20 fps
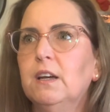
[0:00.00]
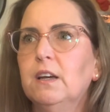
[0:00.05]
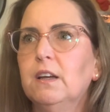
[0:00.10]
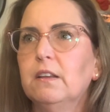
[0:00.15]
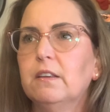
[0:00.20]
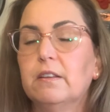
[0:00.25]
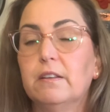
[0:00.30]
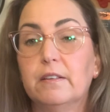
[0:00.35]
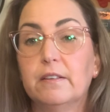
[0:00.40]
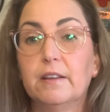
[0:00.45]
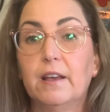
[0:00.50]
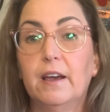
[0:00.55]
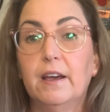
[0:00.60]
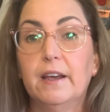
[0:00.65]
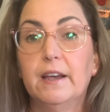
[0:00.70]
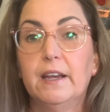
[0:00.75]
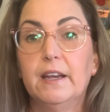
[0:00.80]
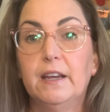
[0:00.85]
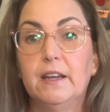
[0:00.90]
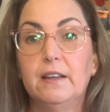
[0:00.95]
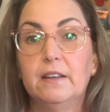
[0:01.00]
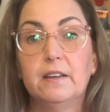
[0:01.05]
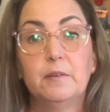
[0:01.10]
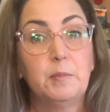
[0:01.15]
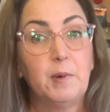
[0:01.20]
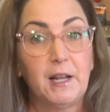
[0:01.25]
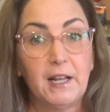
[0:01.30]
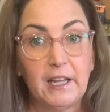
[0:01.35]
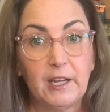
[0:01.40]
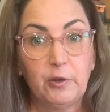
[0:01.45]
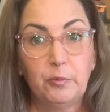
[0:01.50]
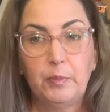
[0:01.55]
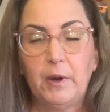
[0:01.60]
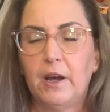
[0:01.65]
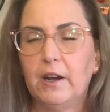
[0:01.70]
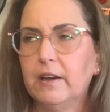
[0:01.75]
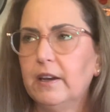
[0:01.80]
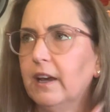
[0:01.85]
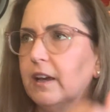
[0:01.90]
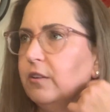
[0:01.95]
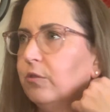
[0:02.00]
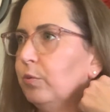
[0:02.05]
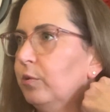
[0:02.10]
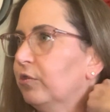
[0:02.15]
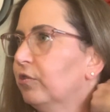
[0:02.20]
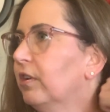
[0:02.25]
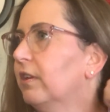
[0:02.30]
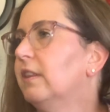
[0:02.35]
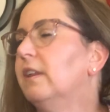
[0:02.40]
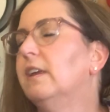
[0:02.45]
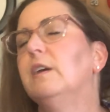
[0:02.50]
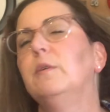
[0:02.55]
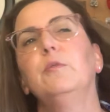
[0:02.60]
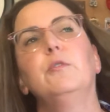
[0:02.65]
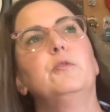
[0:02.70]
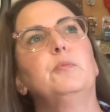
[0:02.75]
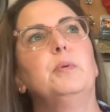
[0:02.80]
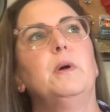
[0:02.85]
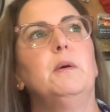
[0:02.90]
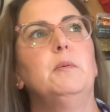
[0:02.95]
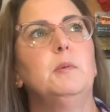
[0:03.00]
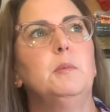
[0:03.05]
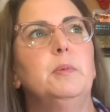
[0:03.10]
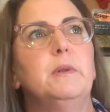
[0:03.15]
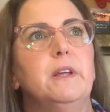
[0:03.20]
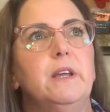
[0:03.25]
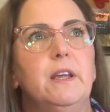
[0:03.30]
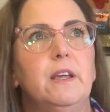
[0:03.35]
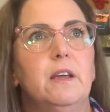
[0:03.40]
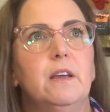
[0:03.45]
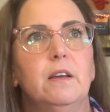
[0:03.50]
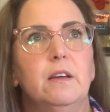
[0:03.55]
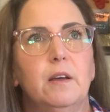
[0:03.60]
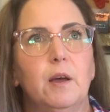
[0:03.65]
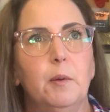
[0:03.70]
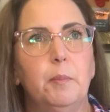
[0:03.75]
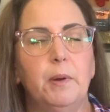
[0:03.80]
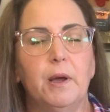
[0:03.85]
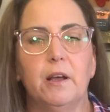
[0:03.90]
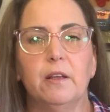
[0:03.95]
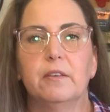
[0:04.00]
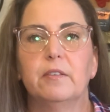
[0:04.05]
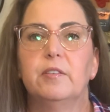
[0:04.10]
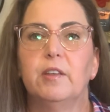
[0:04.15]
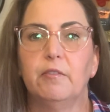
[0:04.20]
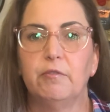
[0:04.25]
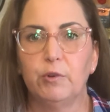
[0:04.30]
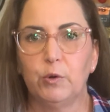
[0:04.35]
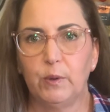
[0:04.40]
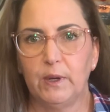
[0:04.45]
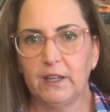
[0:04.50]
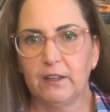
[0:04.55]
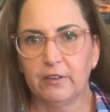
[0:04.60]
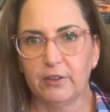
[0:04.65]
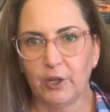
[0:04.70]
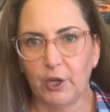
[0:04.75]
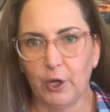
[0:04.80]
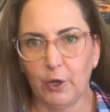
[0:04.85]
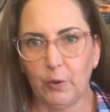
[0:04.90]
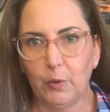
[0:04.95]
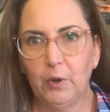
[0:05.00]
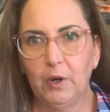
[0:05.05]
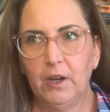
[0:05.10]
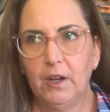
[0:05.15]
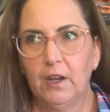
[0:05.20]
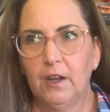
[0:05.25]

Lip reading: since I did my last podcast, which I think was probably about 7 weeks ago.